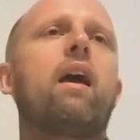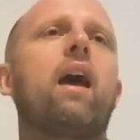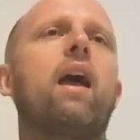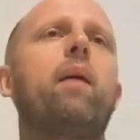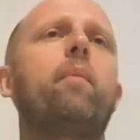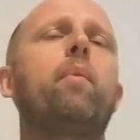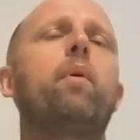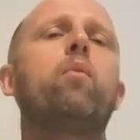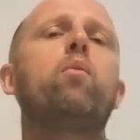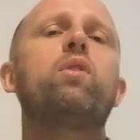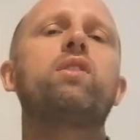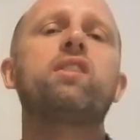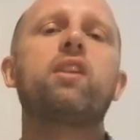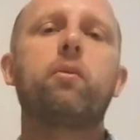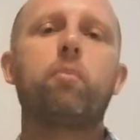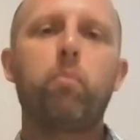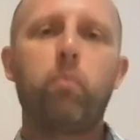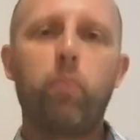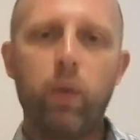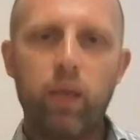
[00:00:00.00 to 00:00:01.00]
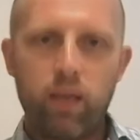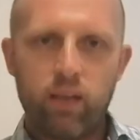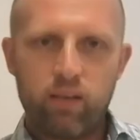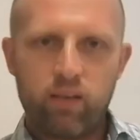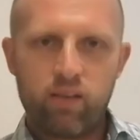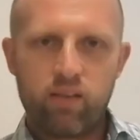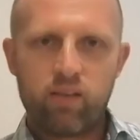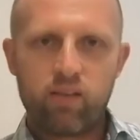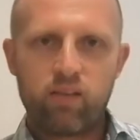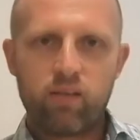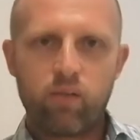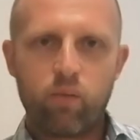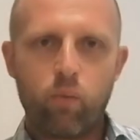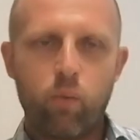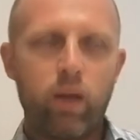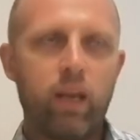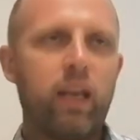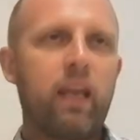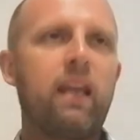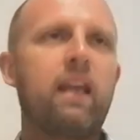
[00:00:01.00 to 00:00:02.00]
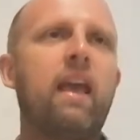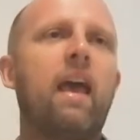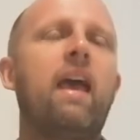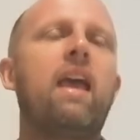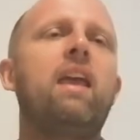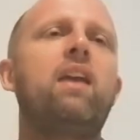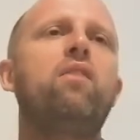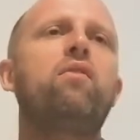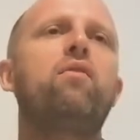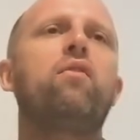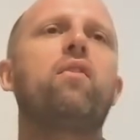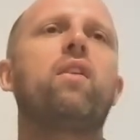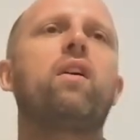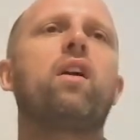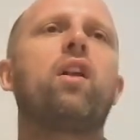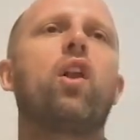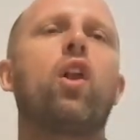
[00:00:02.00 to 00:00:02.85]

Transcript: abram was at peace when he gave